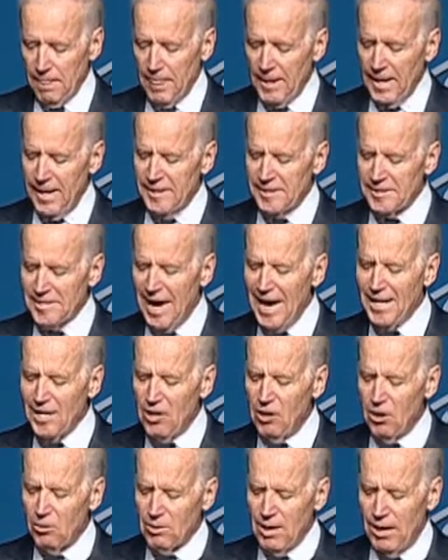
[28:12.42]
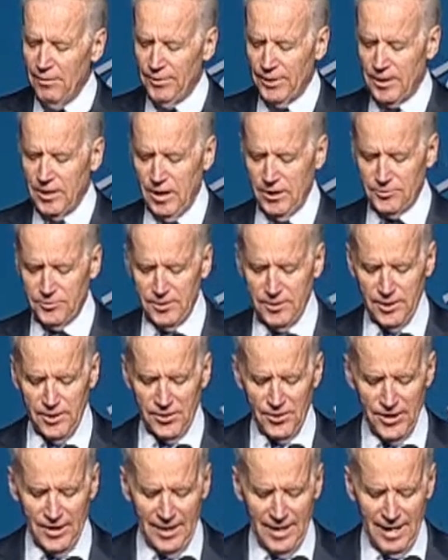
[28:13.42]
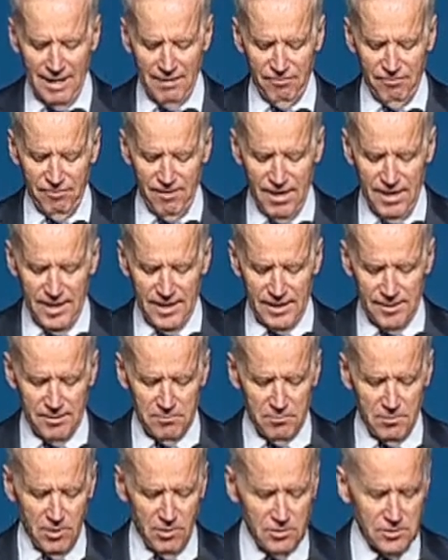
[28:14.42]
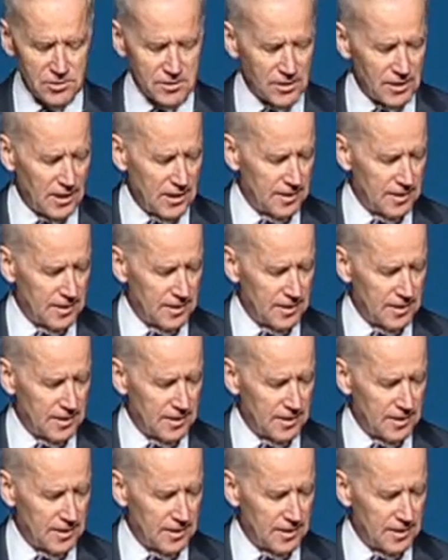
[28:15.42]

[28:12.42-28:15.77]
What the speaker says: And as I go around the country, the thing I find the most,